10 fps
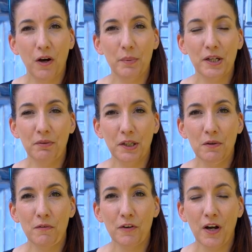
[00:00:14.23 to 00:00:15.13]
I'll be going
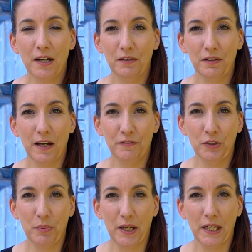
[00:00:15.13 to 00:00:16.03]
over how to look after
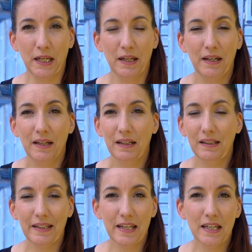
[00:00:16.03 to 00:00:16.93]
your bike,
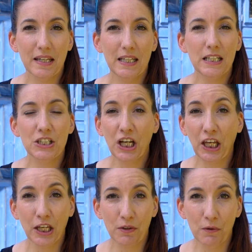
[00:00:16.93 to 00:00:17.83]
cleaning it,
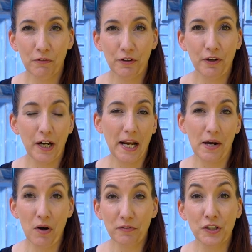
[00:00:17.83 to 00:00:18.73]
checking it over, and
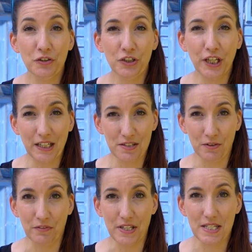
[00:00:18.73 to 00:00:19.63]
how often you should get it
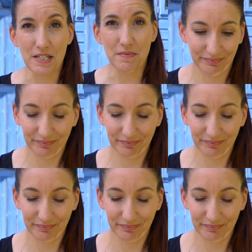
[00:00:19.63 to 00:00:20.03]
serviced.